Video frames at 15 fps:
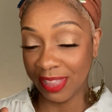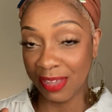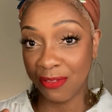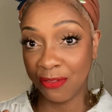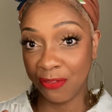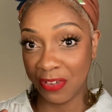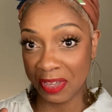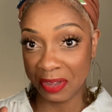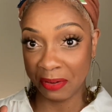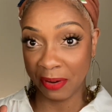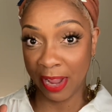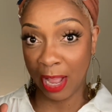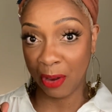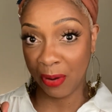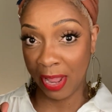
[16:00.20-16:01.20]
figure
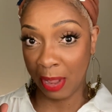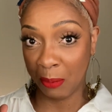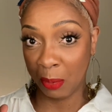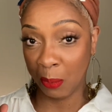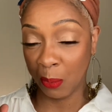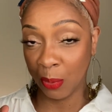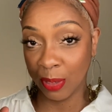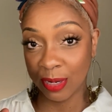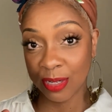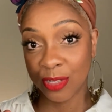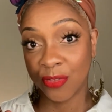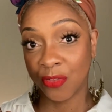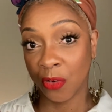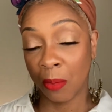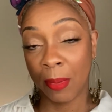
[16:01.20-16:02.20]
out how it works
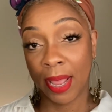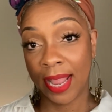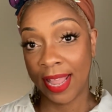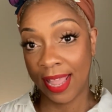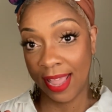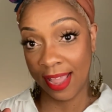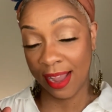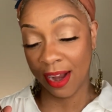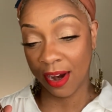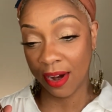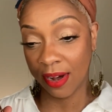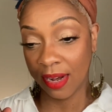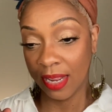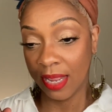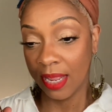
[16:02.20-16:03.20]
for my hair.
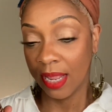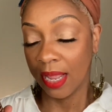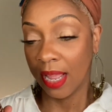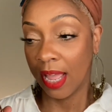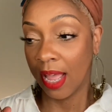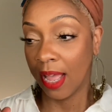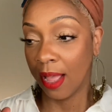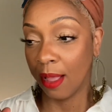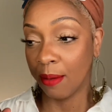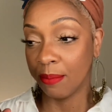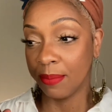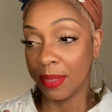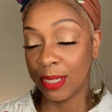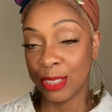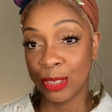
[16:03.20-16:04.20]
Um,
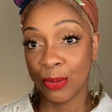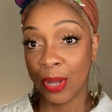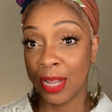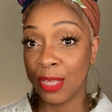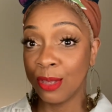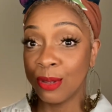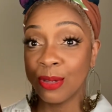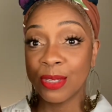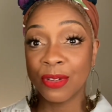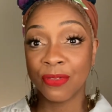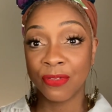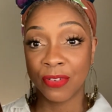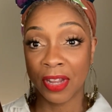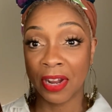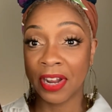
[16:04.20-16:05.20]
so I use a
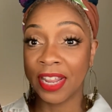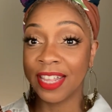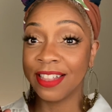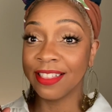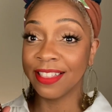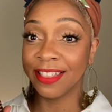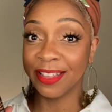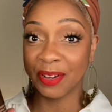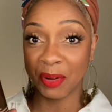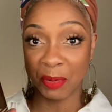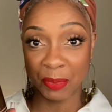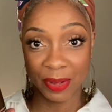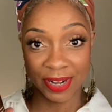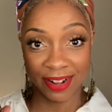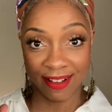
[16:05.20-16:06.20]
very little
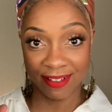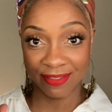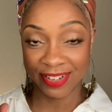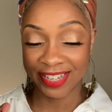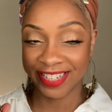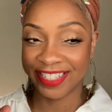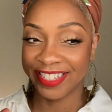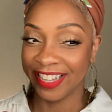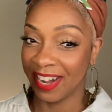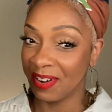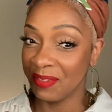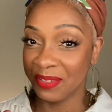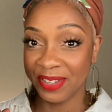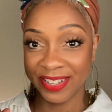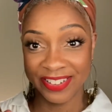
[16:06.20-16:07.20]
bit of it. I
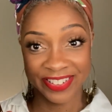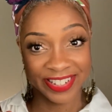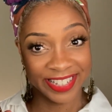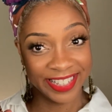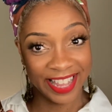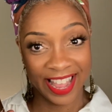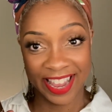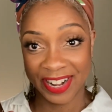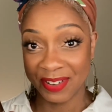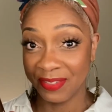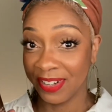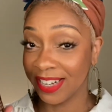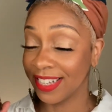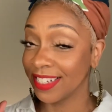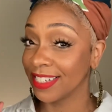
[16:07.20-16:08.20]
don't use a lot of it
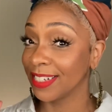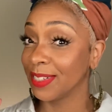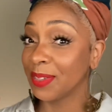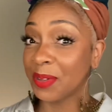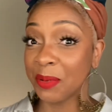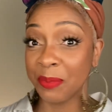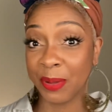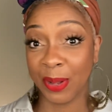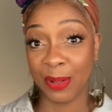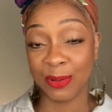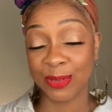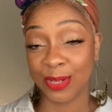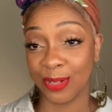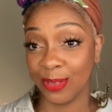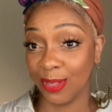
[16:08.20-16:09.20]
because a little bit goes
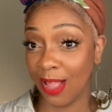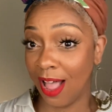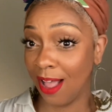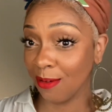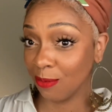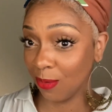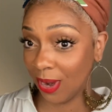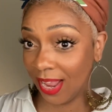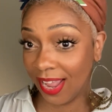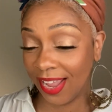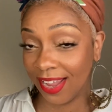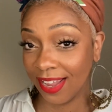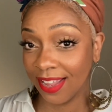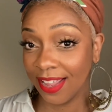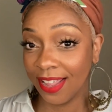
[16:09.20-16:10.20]
a long way.
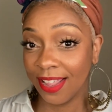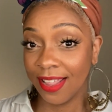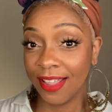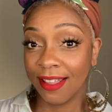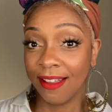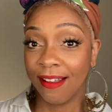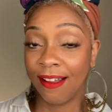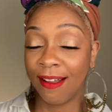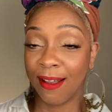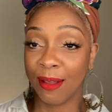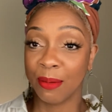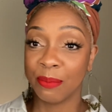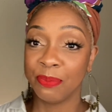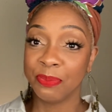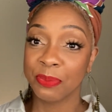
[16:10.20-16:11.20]

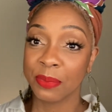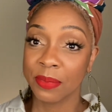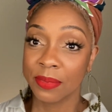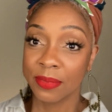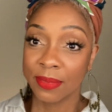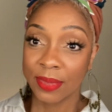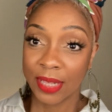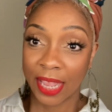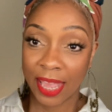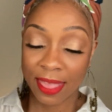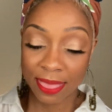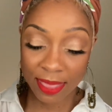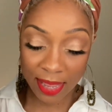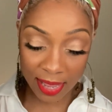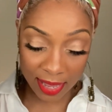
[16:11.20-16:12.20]
Um, and
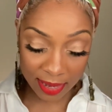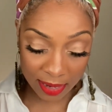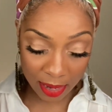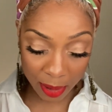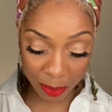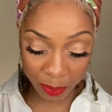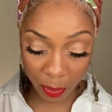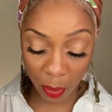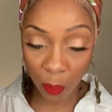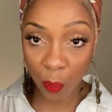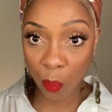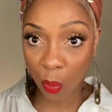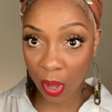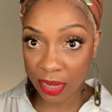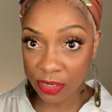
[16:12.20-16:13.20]
then, but
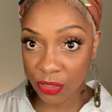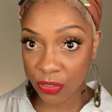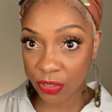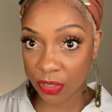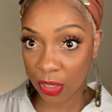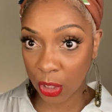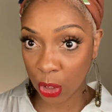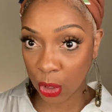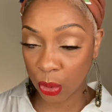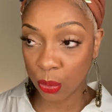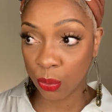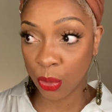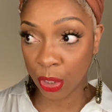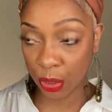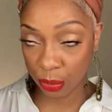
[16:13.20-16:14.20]
once you
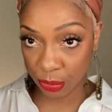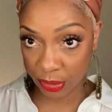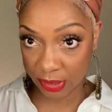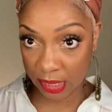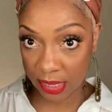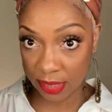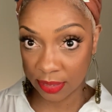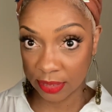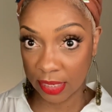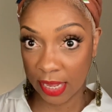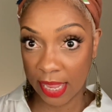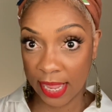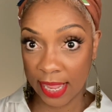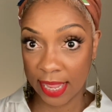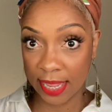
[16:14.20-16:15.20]
use it
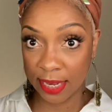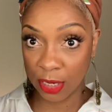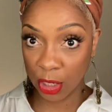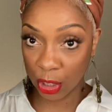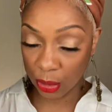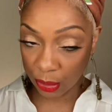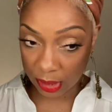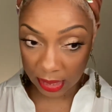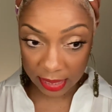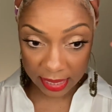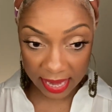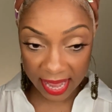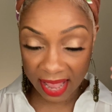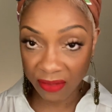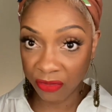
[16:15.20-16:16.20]
and you get
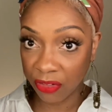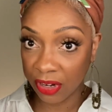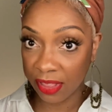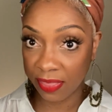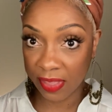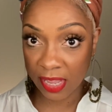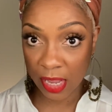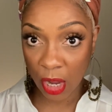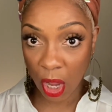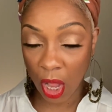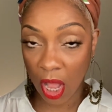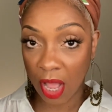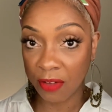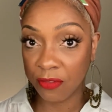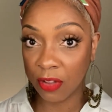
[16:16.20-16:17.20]
everything
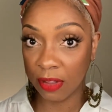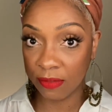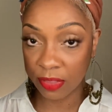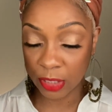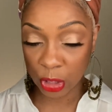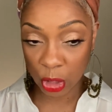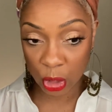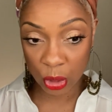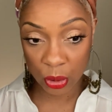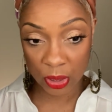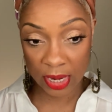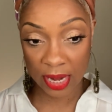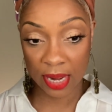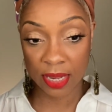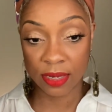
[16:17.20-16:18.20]
off of the
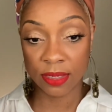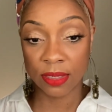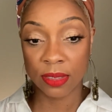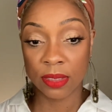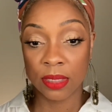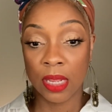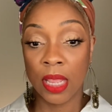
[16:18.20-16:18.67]
strands,